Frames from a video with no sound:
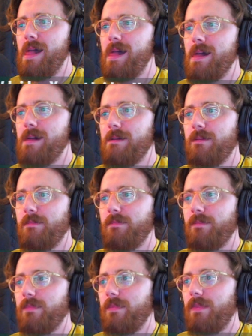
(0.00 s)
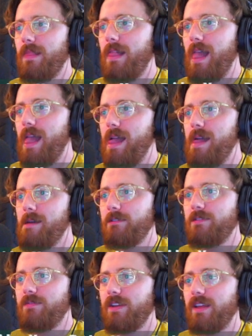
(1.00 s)
I always
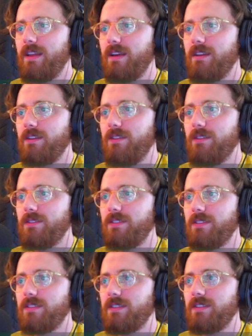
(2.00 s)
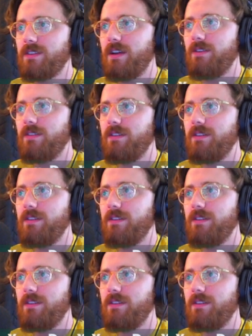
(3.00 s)
forget how to close these things out.